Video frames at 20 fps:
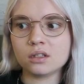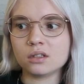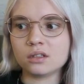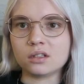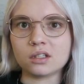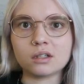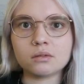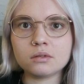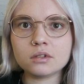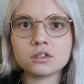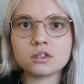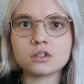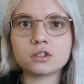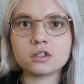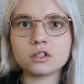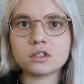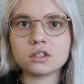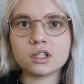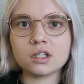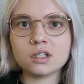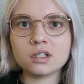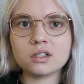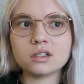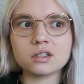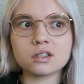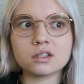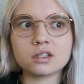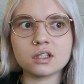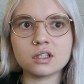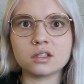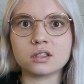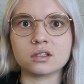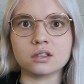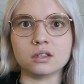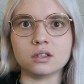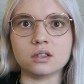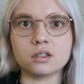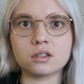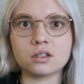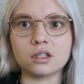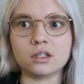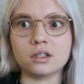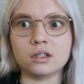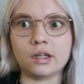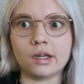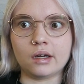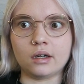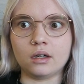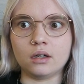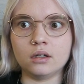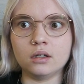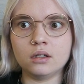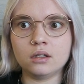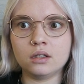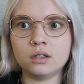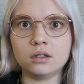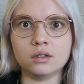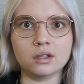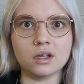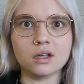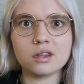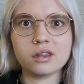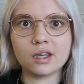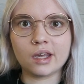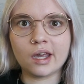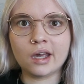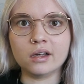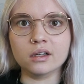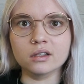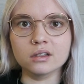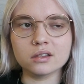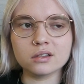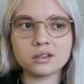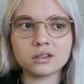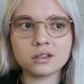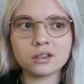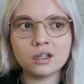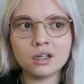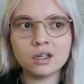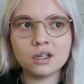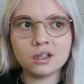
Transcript: There was just innocent citizens in there, nothing else.